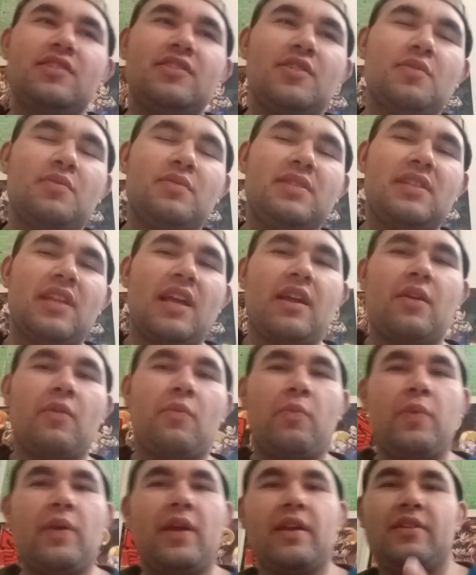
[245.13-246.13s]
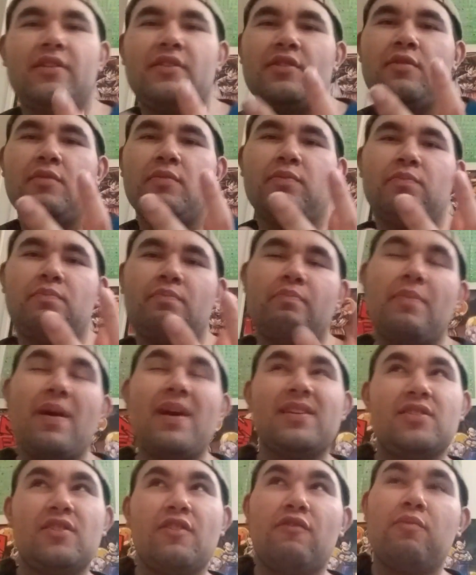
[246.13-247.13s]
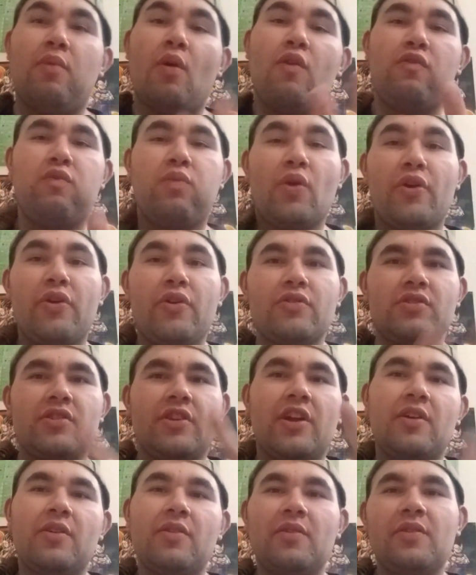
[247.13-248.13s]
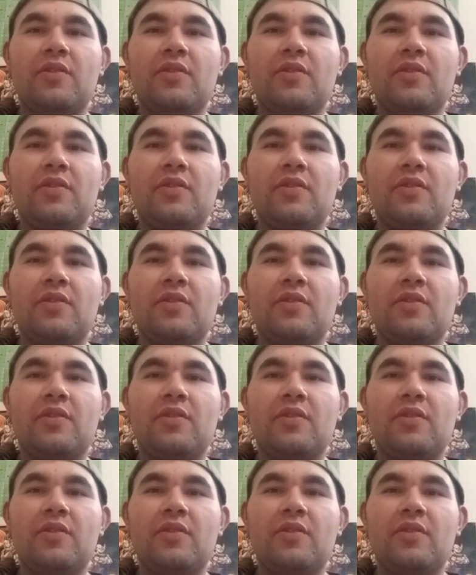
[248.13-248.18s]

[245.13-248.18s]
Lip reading: So it's like we get the best of both worlds,